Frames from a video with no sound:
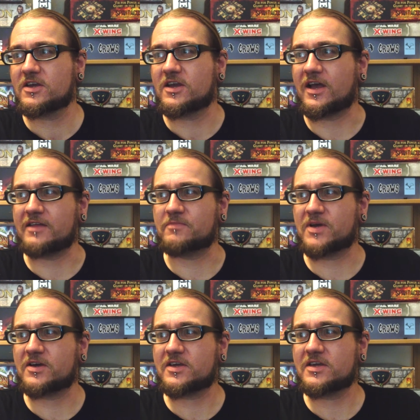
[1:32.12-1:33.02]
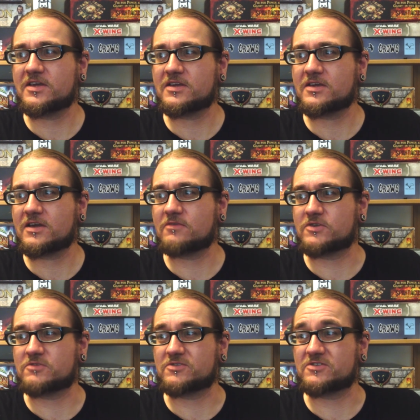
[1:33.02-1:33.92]
and parking,
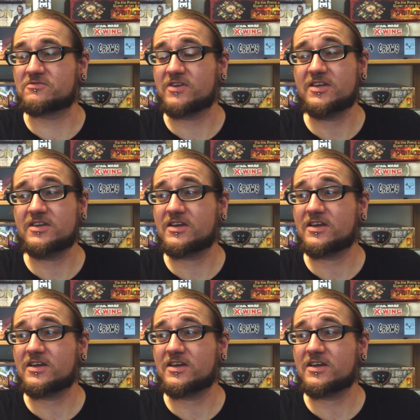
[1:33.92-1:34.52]
which was great.